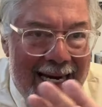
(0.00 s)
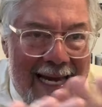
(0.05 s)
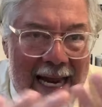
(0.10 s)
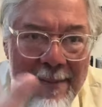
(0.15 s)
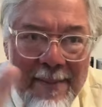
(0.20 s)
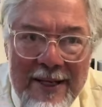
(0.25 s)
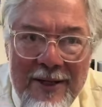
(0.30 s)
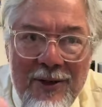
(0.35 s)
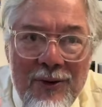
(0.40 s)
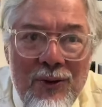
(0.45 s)
I
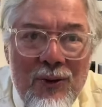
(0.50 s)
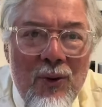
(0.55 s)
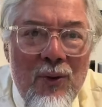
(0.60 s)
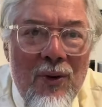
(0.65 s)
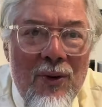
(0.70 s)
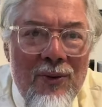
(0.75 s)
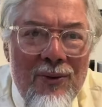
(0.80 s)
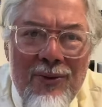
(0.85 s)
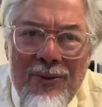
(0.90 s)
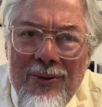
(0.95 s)
mean, you
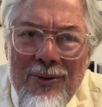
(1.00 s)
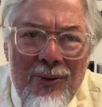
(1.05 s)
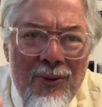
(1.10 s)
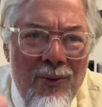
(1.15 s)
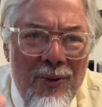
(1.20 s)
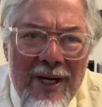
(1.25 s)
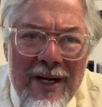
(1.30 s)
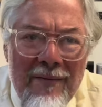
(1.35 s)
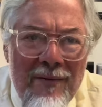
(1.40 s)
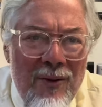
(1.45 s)
do
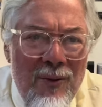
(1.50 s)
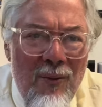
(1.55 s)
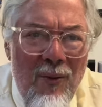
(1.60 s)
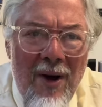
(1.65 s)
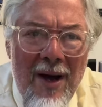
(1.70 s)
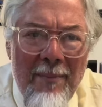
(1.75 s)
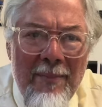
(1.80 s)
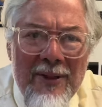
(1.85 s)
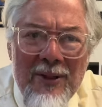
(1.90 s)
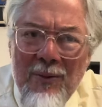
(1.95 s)
whatever you
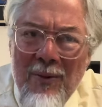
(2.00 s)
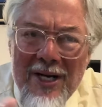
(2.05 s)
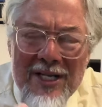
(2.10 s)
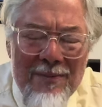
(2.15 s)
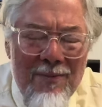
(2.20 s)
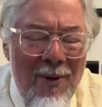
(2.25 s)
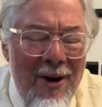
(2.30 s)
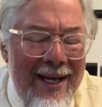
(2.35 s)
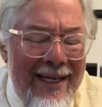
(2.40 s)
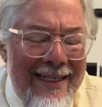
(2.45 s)
want, but the
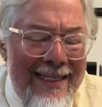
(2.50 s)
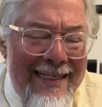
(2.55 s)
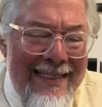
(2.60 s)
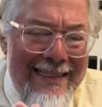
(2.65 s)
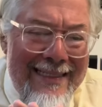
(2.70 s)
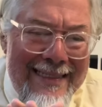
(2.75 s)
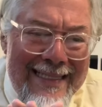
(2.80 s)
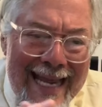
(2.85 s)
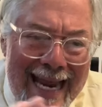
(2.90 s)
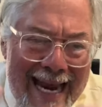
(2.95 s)
watch market is
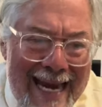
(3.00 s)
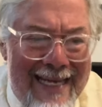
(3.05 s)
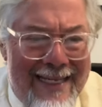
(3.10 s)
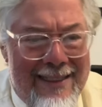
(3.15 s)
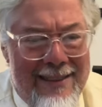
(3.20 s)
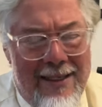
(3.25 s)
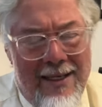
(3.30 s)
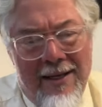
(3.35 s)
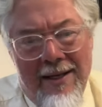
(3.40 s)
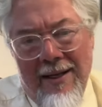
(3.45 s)
dead.
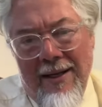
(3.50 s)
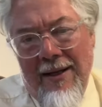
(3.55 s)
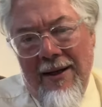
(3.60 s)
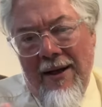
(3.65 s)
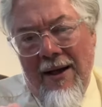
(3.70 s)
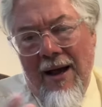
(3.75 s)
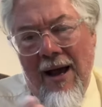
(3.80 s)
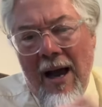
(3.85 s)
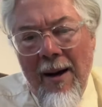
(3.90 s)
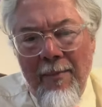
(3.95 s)

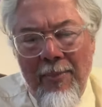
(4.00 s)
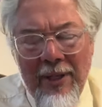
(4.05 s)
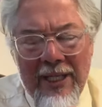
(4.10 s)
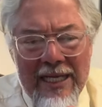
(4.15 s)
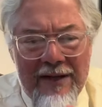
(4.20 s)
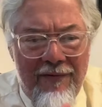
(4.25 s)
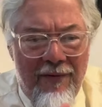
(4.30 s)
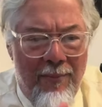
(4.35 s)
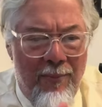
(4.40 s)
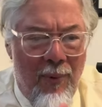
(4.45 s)

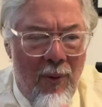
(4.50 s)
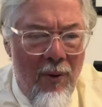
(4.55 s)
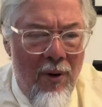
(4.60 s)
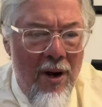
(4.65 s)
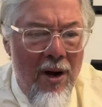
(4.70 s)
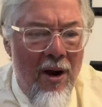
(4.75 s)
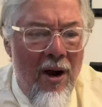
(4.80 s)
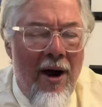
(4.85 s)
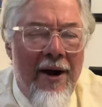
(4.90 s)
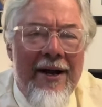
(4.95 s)
Unbelievable.
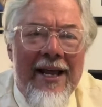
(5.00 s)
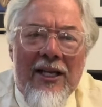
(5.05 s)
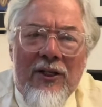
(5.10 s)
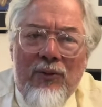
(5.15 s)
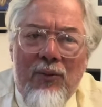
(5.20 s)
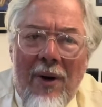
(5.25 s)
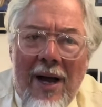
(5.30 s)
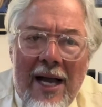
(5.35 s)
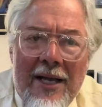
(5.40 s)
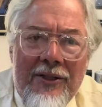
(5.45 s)
Our next
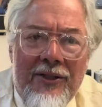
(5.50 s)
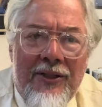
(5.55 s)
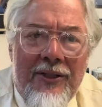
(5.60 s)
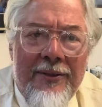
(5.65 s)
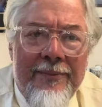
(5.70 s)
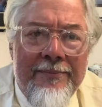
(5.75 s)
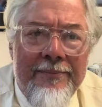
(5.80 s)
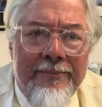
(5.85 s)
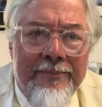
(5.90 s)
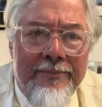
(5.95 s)

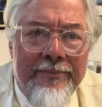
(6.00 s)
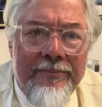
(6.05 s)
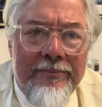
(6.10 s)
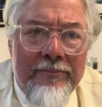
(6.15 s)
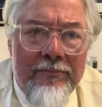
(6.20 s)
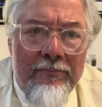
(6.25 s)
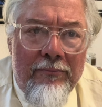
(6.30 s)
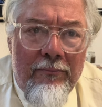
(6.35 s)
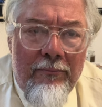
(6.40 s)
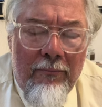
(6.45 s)
watch,
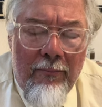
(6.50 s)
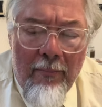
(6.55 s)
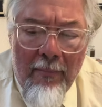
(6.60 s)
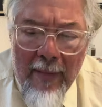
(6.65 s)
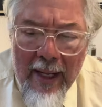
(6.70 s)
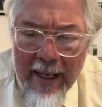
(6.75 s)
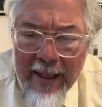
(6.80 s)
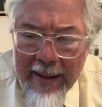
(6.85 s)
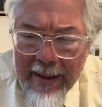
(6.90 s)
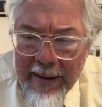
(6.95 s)

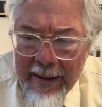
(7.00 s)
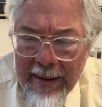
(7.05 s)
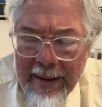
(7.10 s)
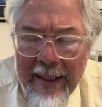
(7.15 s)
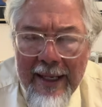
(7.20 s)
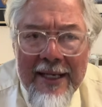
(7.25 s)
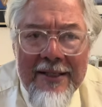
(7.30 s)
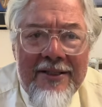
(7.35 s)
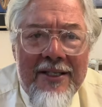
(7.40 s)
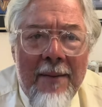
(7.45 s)

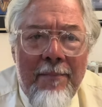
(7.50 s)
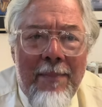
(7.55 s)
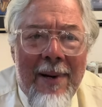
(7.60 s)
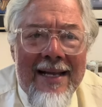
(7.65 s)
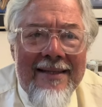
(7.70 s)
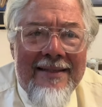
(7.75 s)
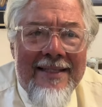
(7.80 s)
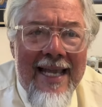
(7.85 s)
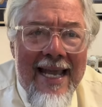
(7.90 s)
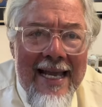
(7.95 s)
it's a
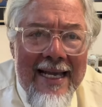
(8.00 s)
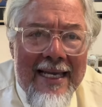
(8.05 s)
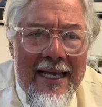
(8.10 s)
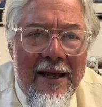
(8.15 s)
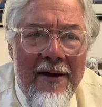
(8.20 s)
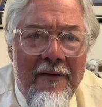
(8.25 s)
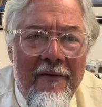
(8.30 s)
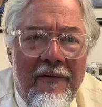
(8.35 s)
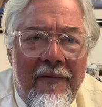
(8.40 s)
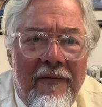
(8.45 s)

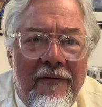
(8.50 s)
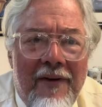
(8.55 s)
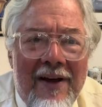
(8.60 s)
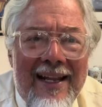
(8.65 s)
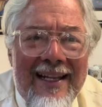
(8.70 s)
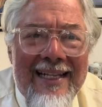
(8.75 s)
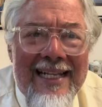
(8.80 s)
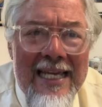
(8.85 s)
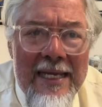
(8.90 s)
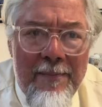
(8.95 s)
Patek
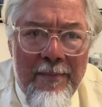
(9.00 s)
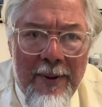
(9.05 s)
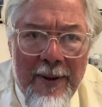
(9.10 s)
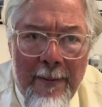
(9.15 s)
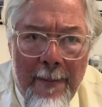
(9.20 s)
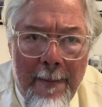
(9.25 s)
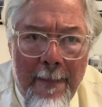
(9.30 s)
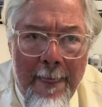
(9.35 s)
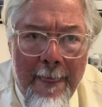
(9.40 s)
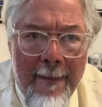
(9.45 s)
Philippe.
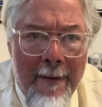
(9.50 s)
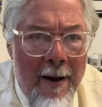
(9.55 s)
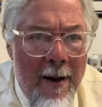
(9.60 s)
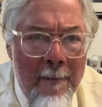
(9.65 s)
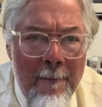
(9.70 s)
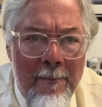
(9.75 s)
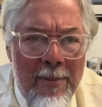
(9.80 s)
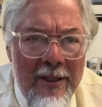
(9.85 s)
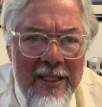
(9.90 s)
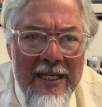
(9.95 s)

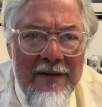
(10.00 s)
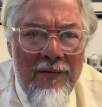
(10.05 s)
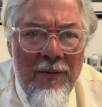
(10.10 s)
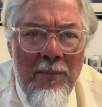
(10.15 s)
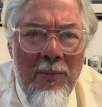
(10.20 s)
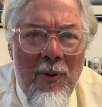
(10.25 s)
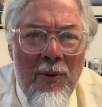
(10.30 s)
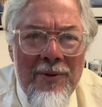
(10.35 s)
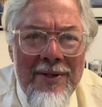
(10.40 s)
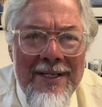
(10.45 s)
Unbelievable.